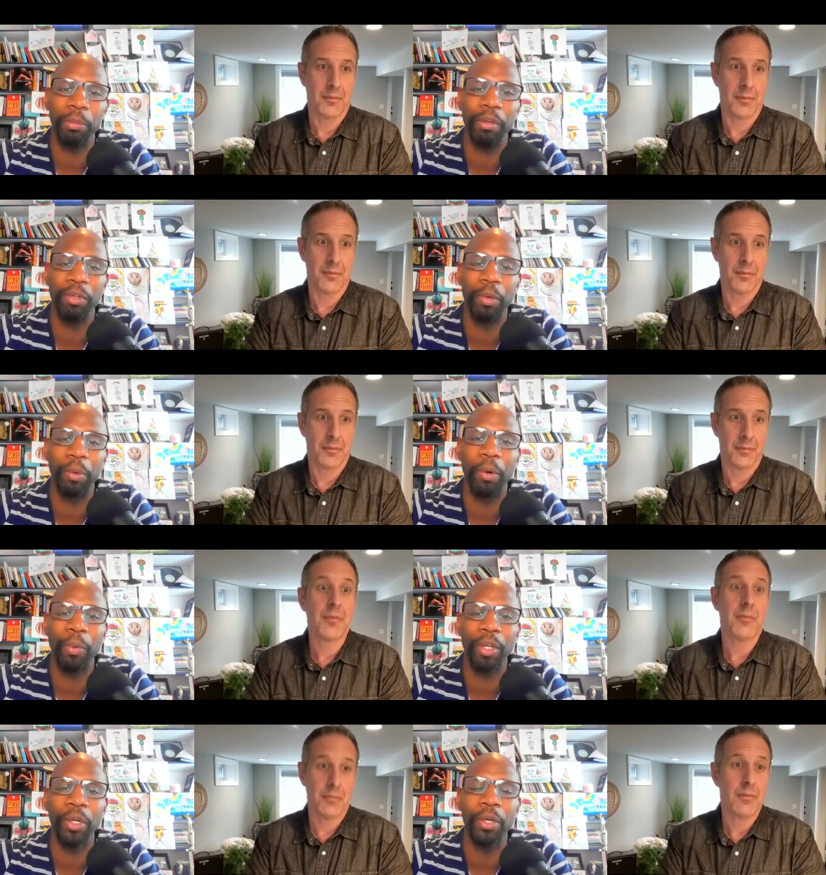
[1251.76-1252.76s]
Speaker 1: people given on
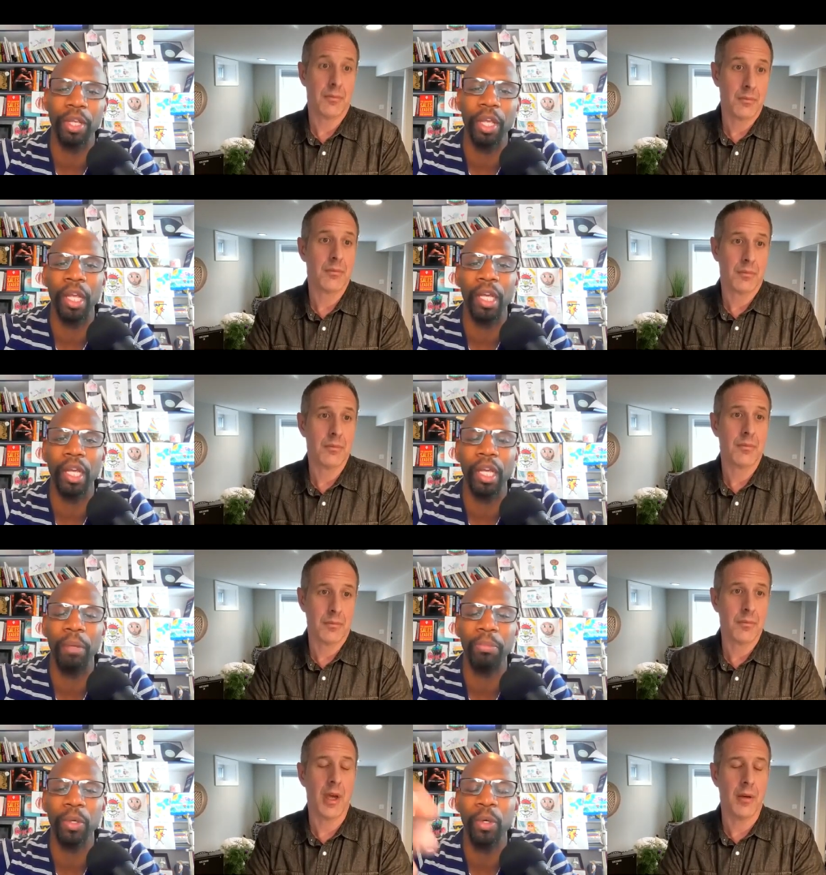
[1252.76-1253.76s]
what you're saying
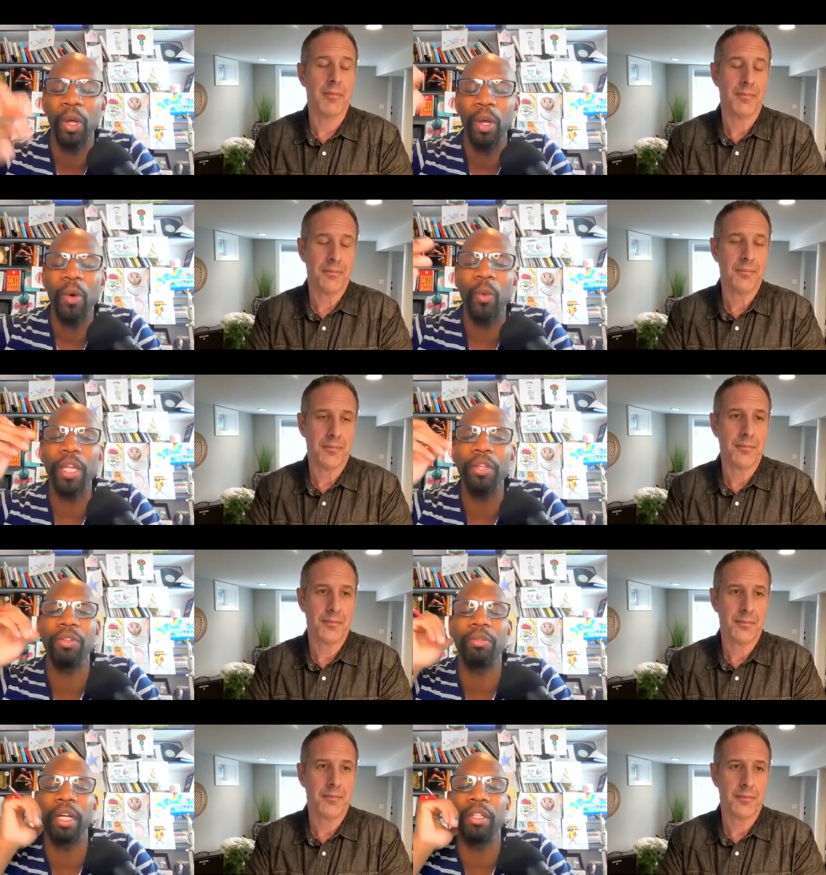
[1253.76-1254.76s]
um, yeah. so when
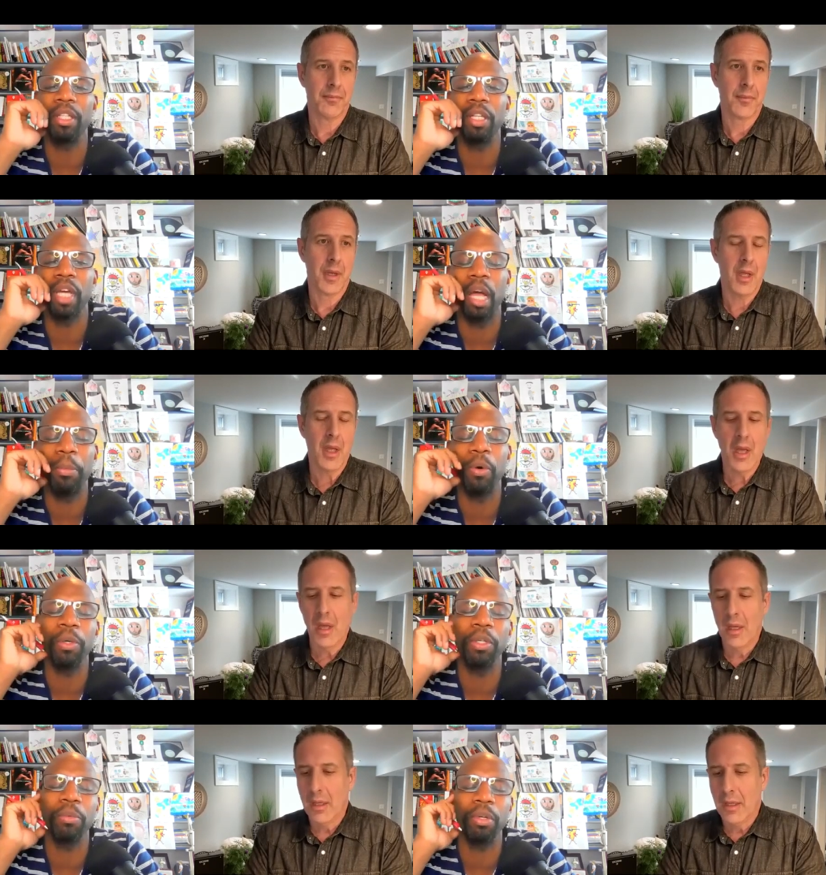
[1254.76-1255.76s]
is the right t- time
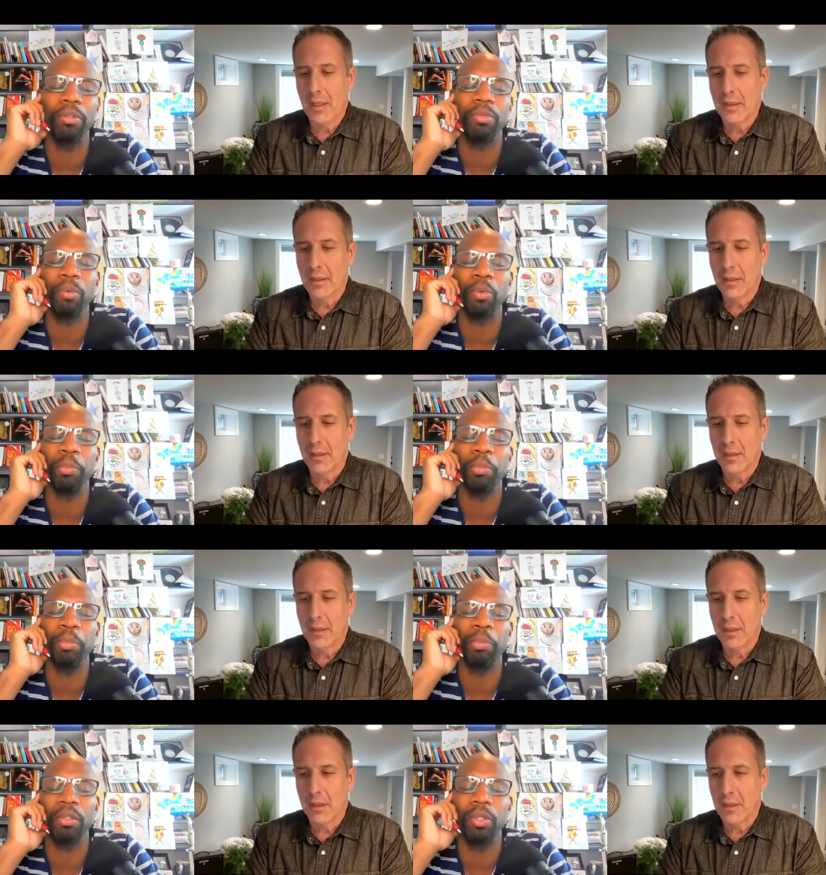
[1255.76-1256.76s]
Well, what what is what would
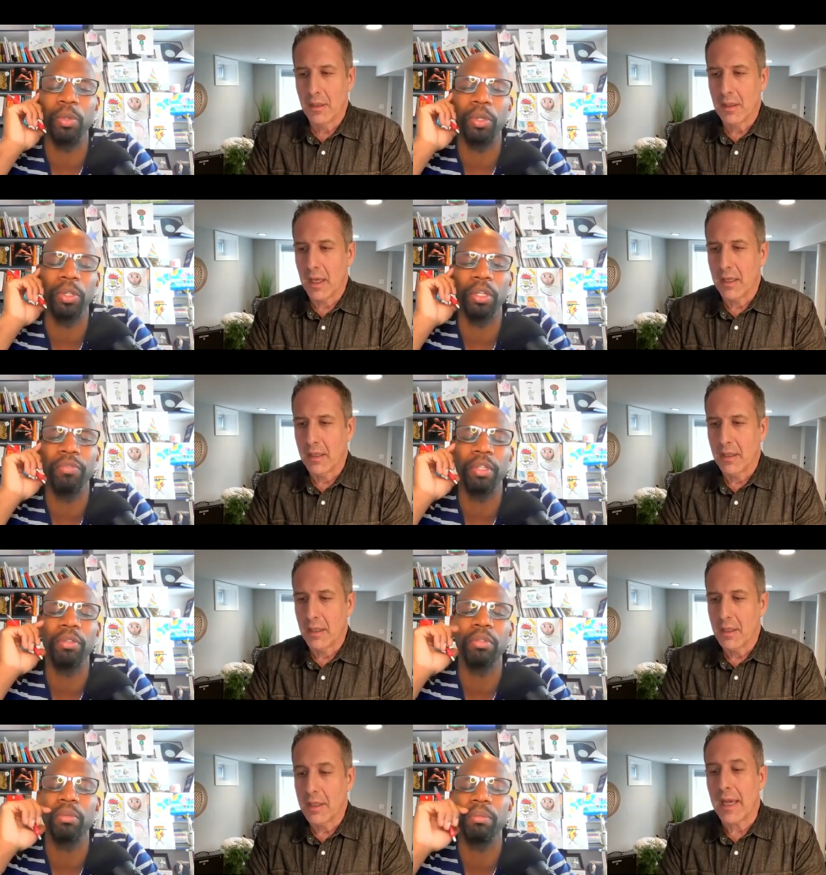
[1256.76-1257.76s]
be i guess too early
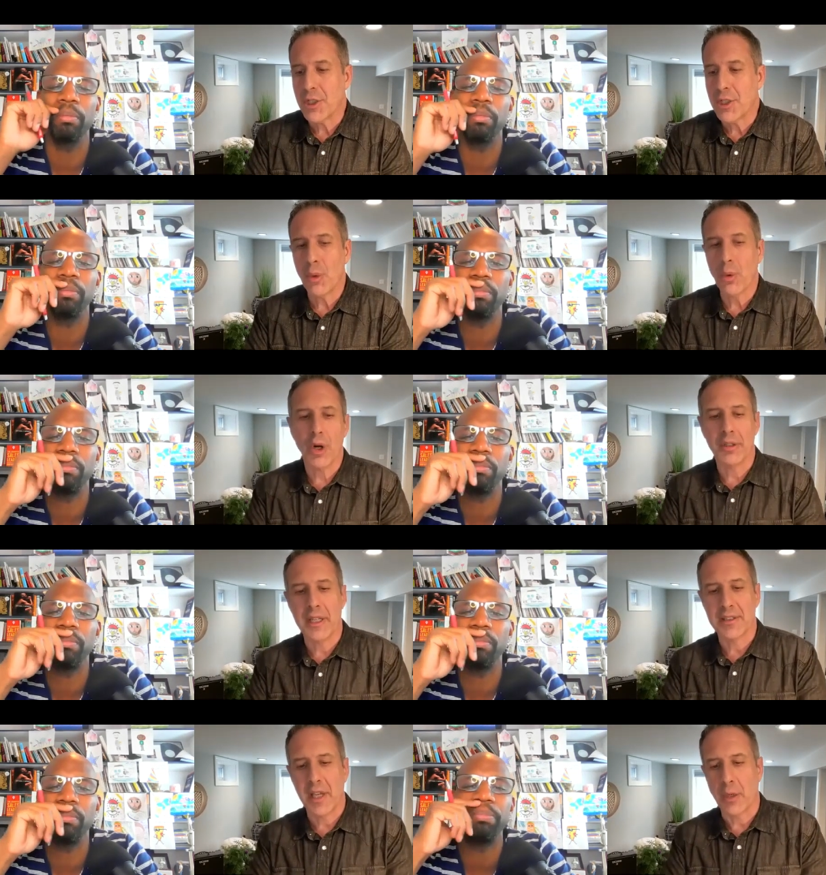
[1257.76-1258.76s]
Speaker 2: yeah, too early
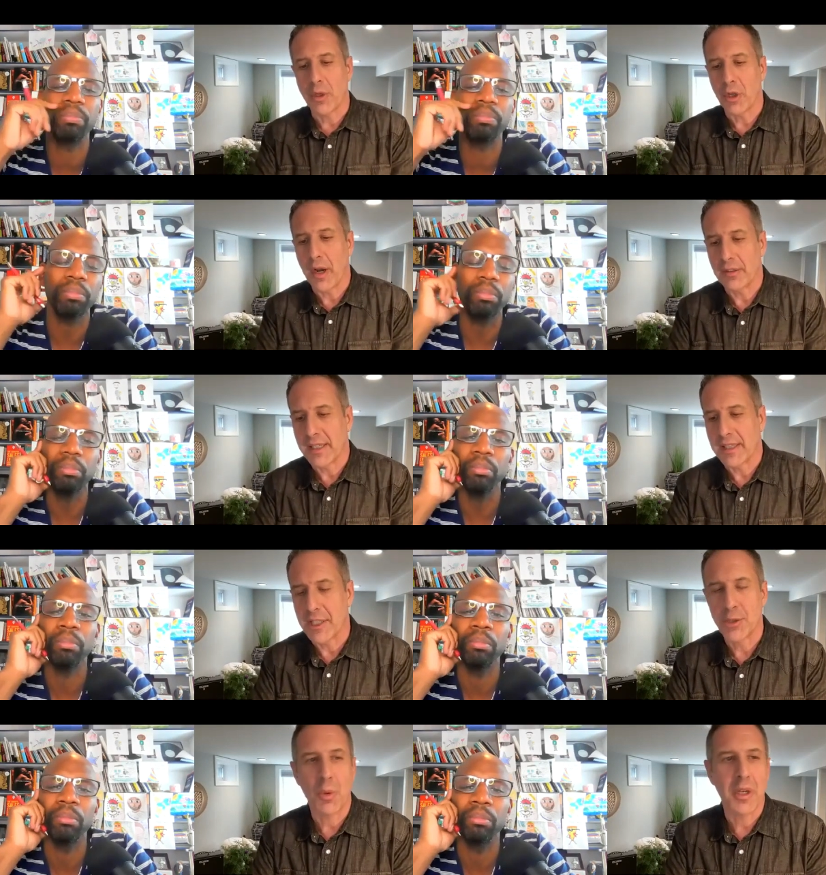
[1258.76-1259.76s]
is like when you're at like that
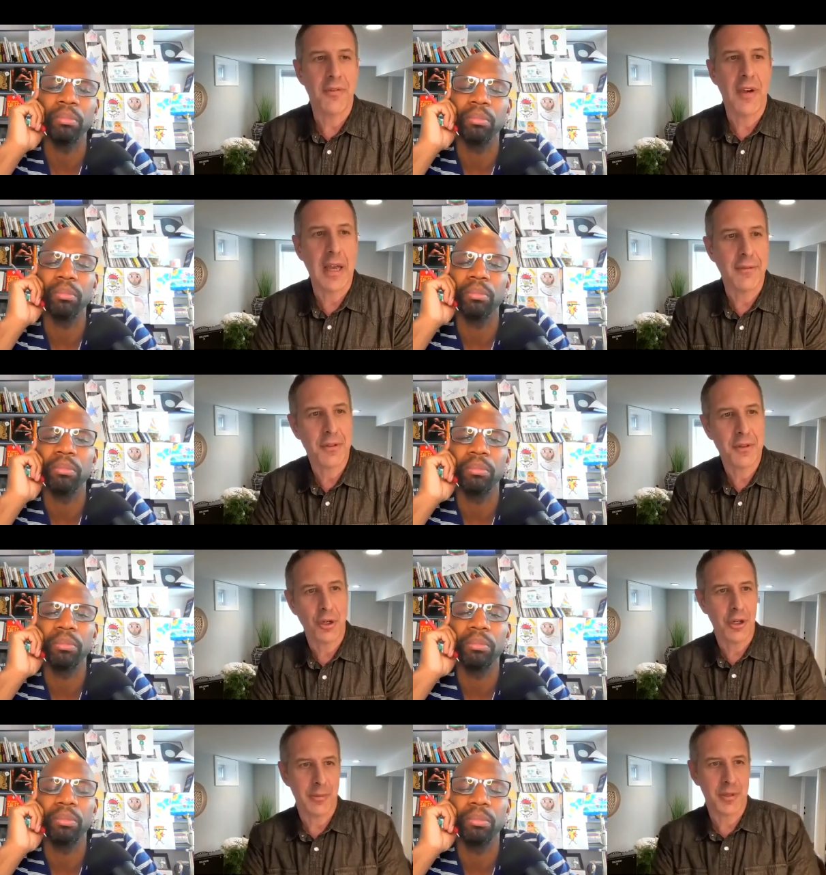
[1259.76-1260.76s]
25,
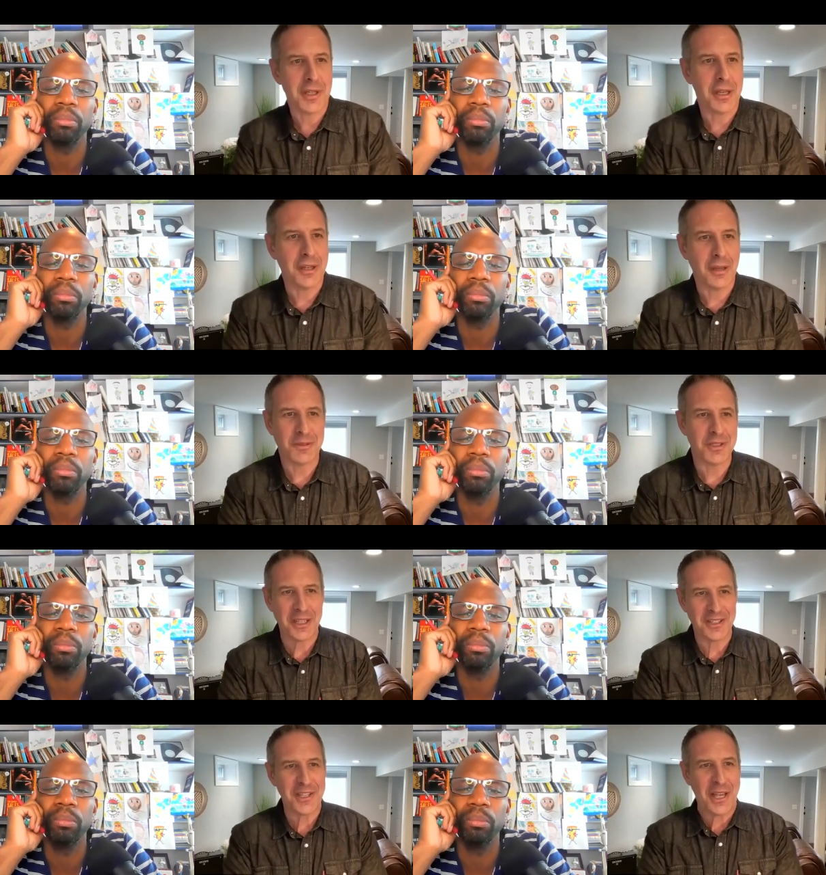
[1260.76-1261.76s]
30%. And I'm just
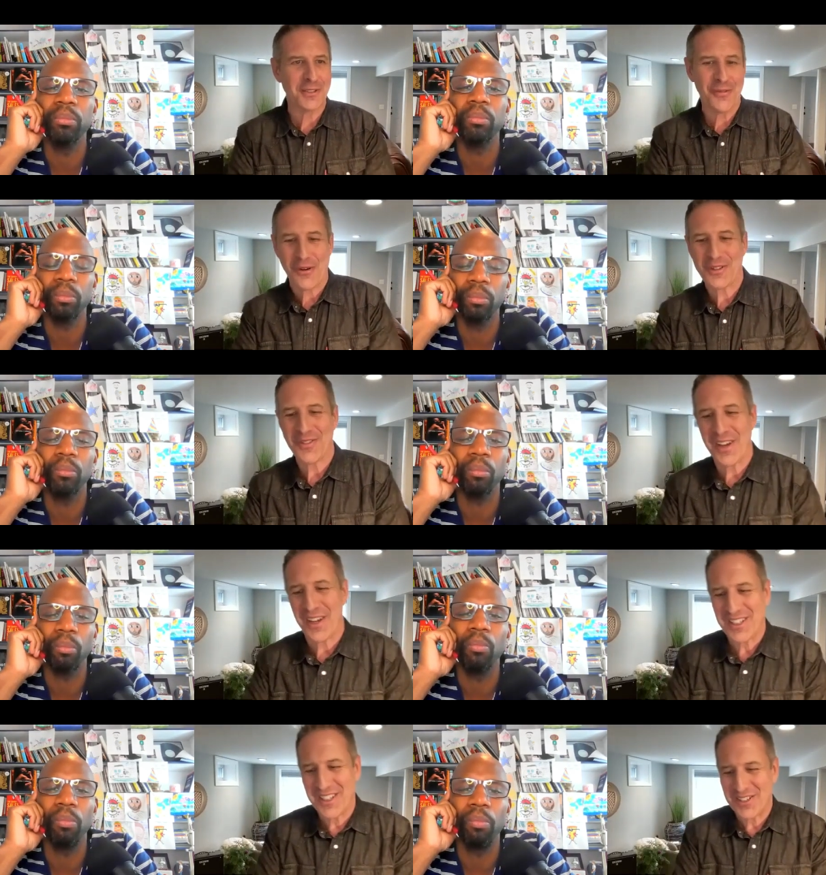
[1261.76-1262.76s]
thinking Salesforce,
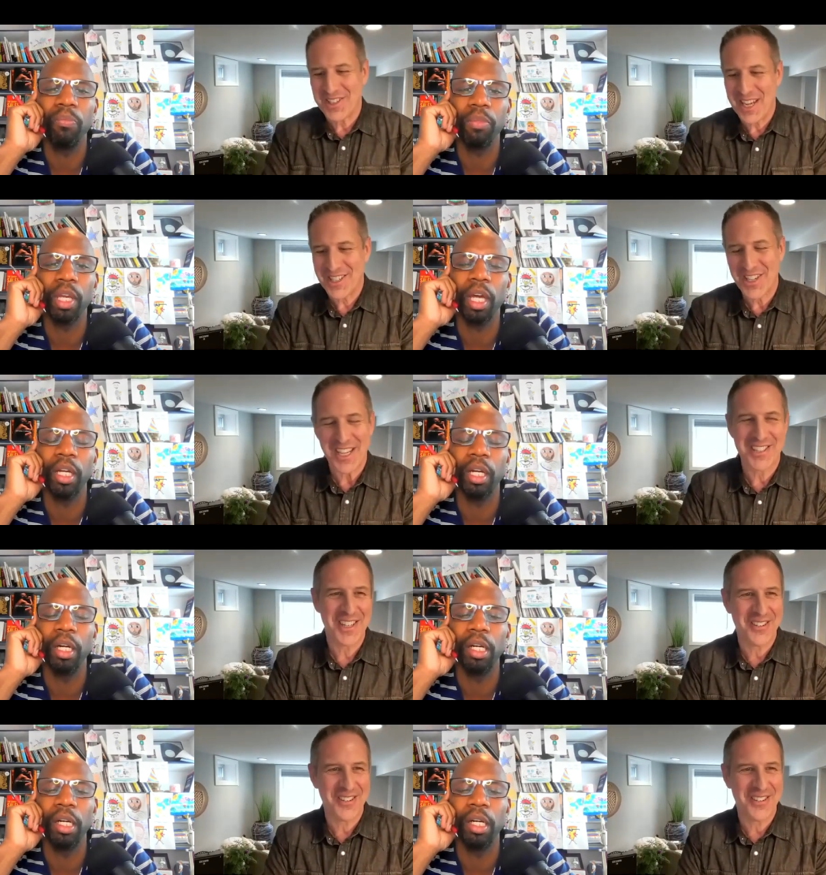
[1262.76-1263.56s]
uh, you know, stage gates yeah. and